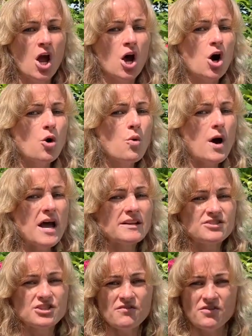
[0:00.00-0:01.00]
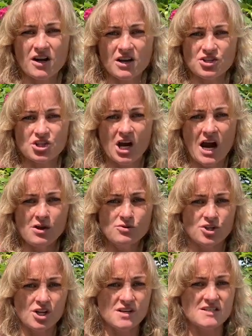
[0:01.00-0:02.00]
or where different
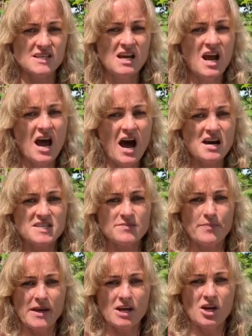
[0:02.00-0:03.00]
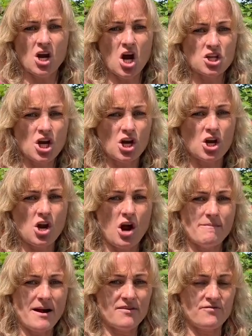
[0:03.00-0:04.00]
countries are speaking on a
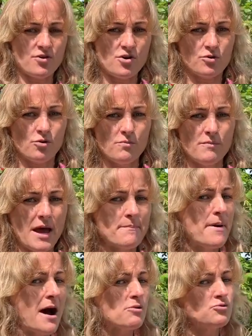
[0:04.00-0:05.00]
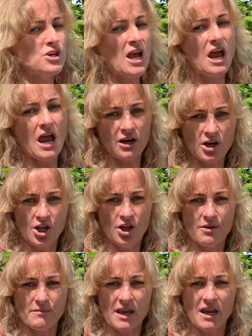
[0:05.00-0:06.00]
global forum about the
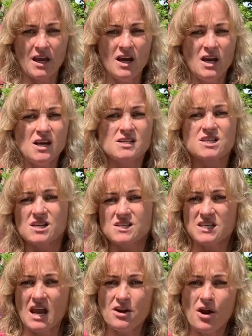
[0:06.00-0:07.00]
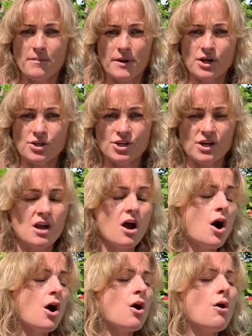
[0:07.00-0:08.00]
economy, sustainability,
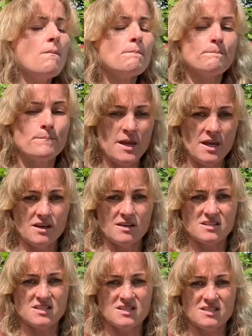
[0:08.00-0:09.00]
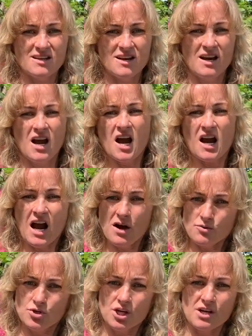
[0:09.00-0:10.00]
or peace.
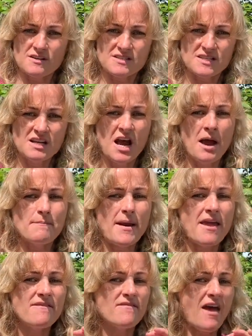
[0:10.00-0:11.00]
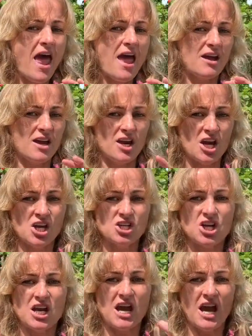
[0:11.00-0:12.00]
Countries may vary in
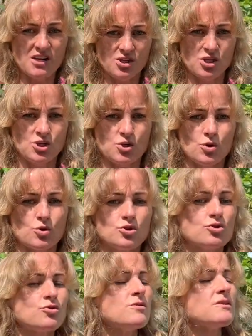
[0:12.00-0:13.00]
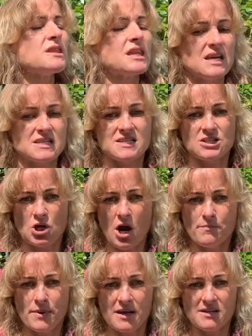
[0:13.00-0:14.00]
their attitude to these
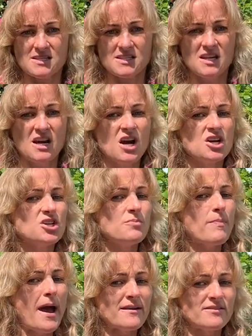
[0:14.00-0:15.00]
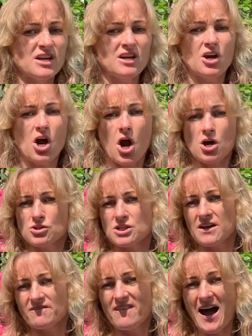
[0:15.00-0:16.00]
topics, depending on
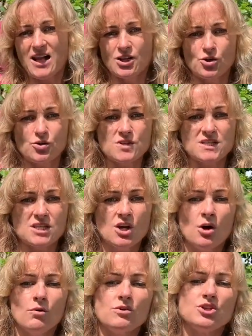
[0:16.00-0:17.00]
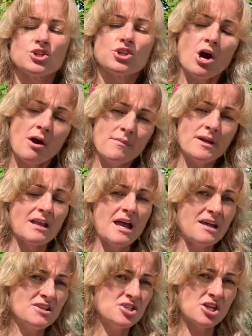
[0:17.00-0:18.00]
the values which
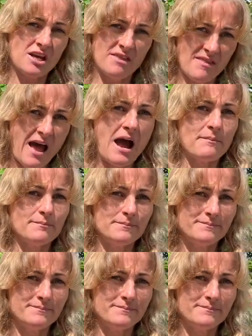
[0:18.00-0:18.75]
dominate in them.